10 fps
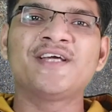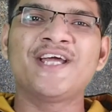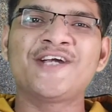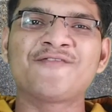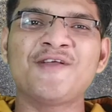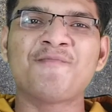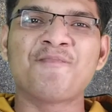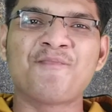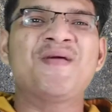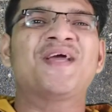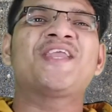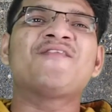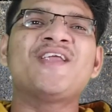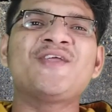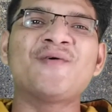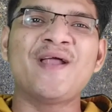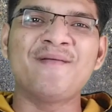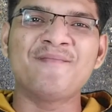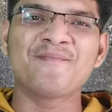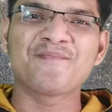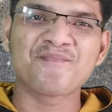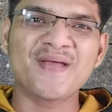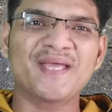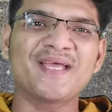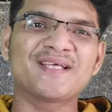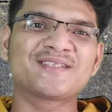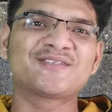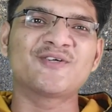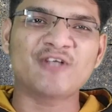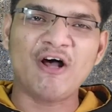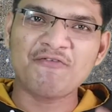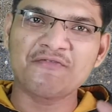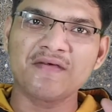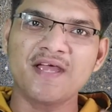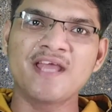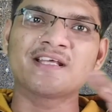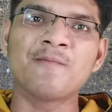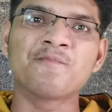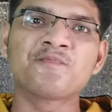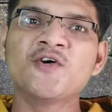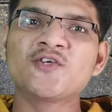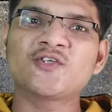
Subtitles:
It will big revenue and big source of income.